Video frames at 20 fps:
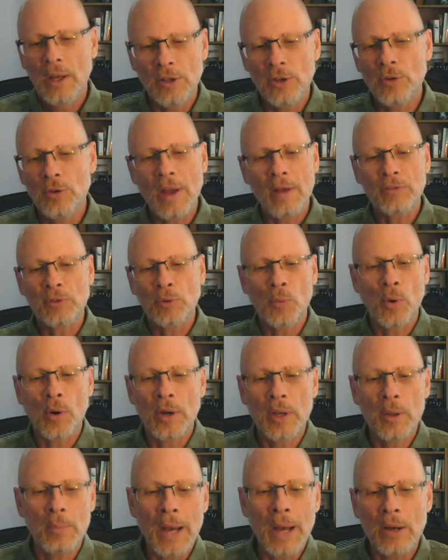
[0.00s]
and you don't have to
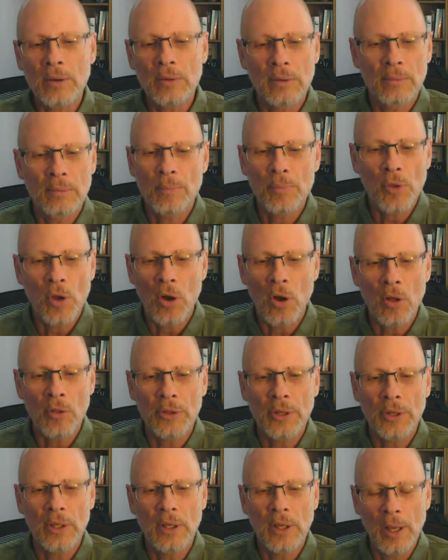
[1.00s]
worry about
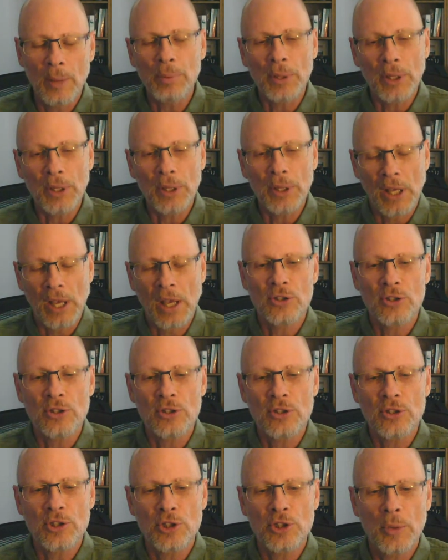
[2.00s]
all the
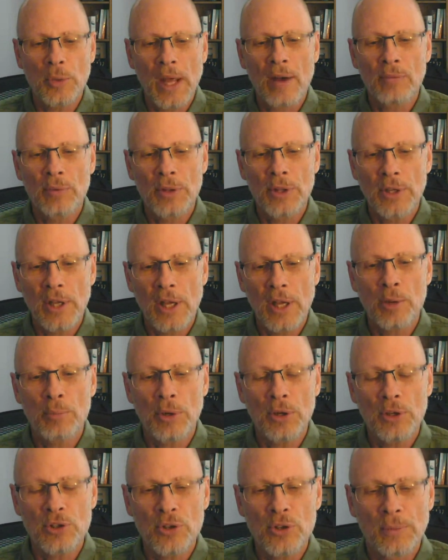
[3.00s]
implications that you would have with a
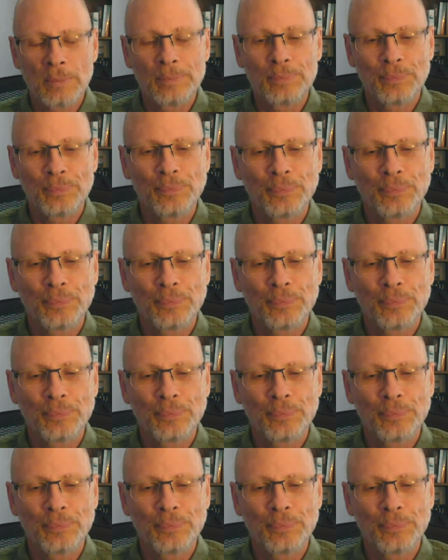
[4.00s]
data breach.